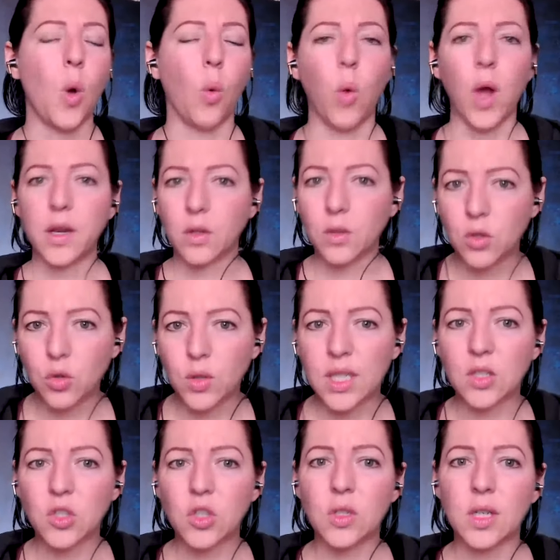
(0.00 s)
what
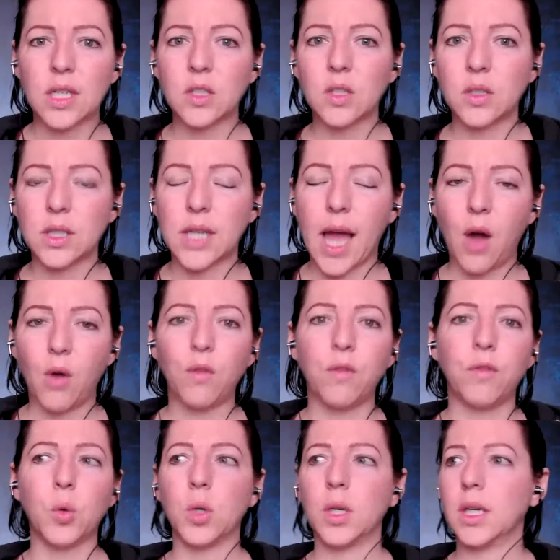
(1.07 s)
nutrients you need to look out
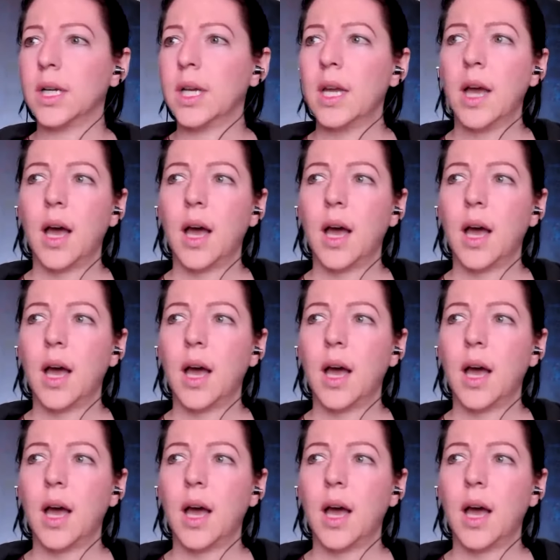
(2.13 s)
for,